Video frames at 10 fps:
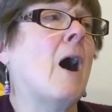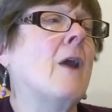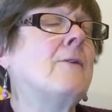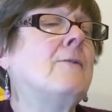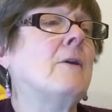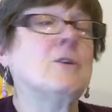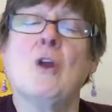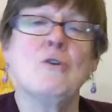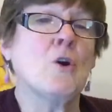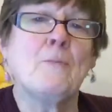and you
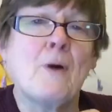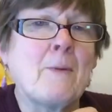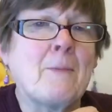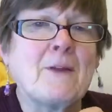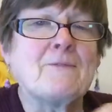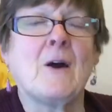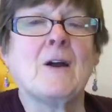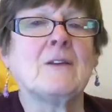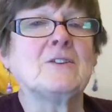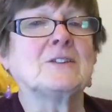know, you're probably
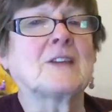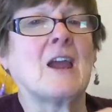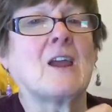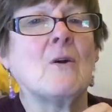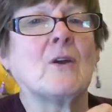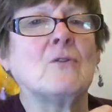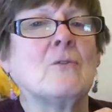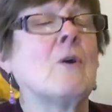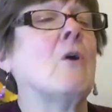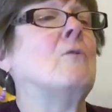fine and just get going on
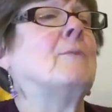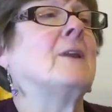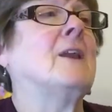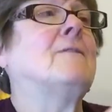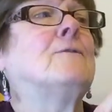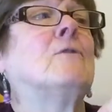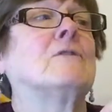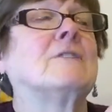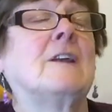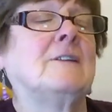your own, but if
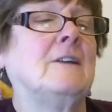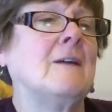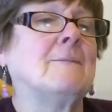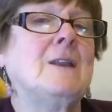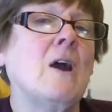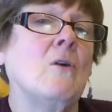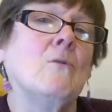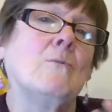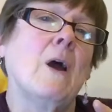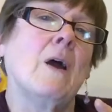not, Sandy, let me
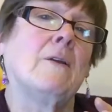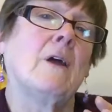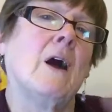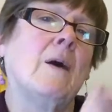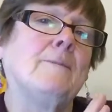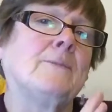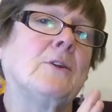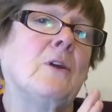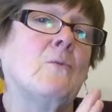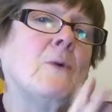know, and
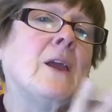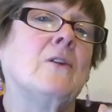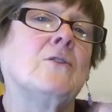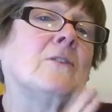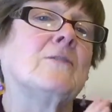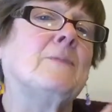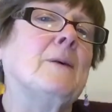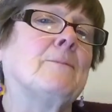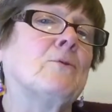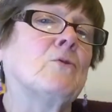you know, we could do a
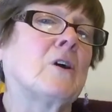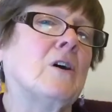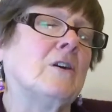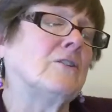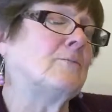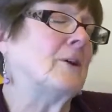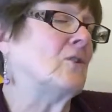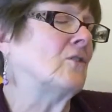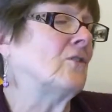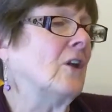split broadcast,
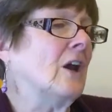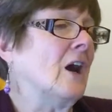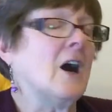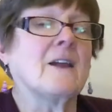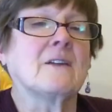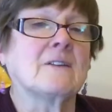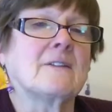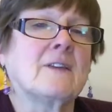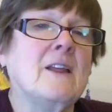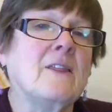because I can
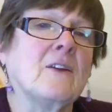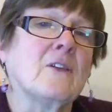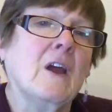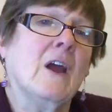see that